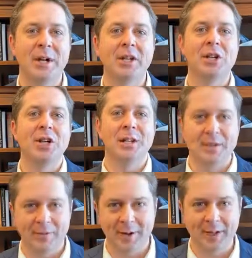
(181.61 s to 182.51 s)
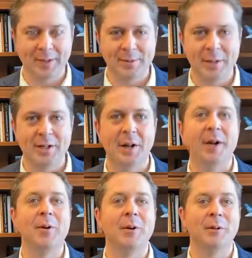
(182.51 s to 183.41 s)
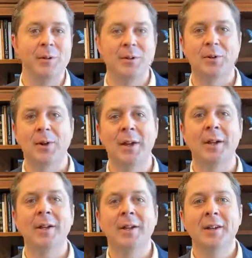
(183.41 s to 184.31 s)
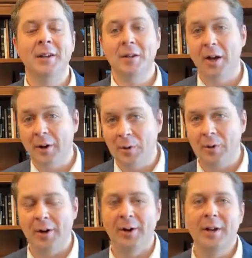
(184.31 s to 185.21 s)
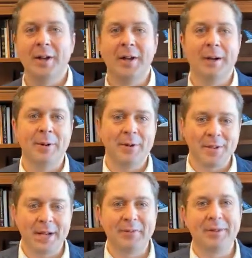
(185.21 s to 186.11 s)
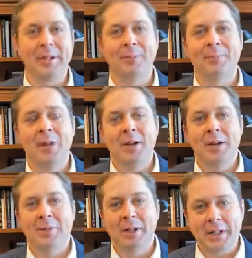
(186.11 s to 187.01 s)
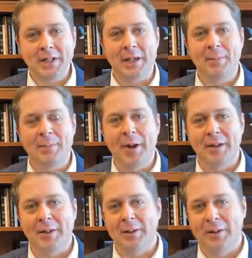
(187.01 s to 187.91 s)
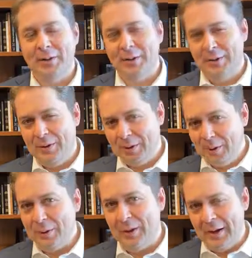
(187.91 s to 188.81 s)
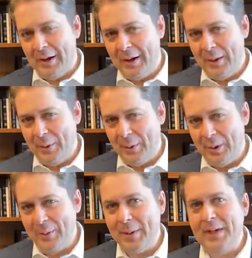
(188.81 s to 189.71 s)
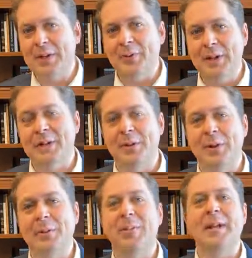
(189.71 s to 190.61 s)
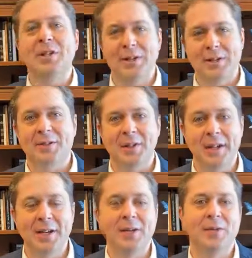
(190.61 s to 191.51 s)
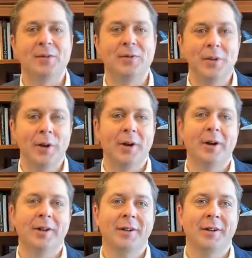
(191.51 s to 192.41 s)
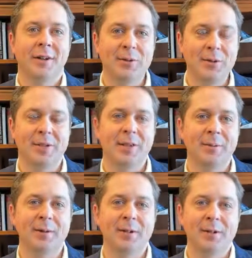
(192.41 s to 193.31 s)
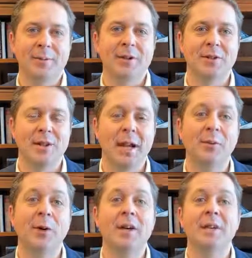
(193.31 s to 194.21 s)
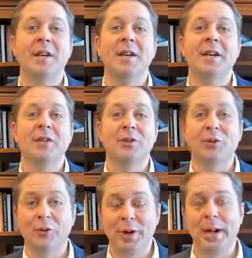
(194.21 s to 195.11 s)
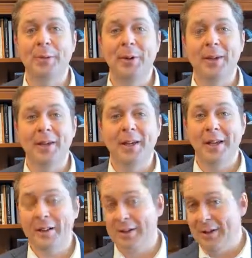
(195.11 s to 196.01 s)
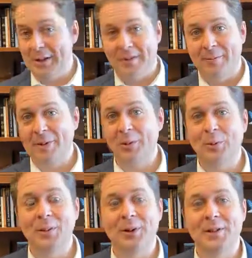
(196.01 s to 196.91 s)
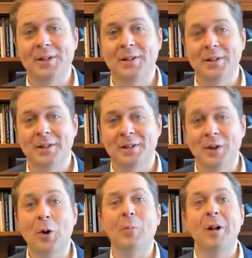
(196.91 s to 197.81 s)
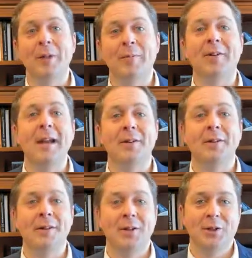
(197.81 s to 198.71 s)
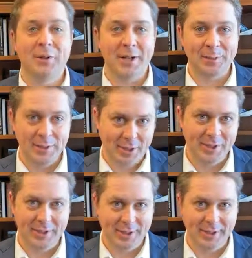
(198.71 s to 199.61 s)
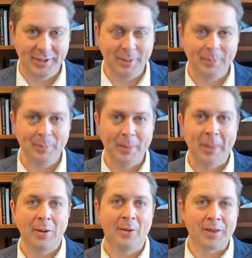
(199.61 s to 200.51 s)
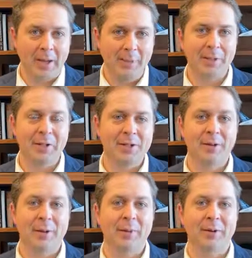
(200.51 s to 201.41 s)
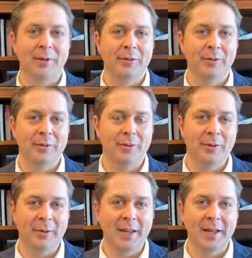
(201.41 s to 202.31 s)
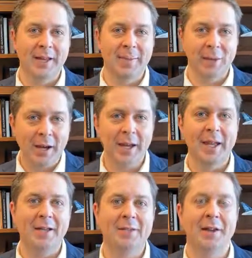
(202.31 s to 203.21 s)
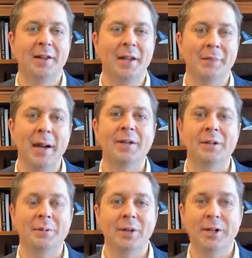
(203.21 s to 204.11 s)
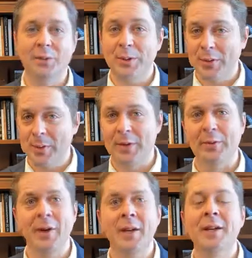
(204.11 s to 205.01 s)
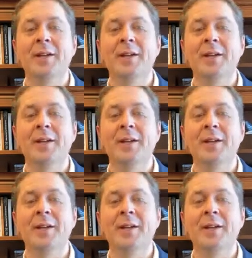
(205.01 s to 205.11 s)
to justify this by talking about restoring law and order, about safety. But let's keep in mind that two, uh, one of the biggest reasons, one of the biggest justifications for using the Emergency Measures Act was to free up, in, in the government's own words, to, to open up vital transportation links. Well, there's a couple things to remember. The blockades on the Ambassador Bridge, which, by the way,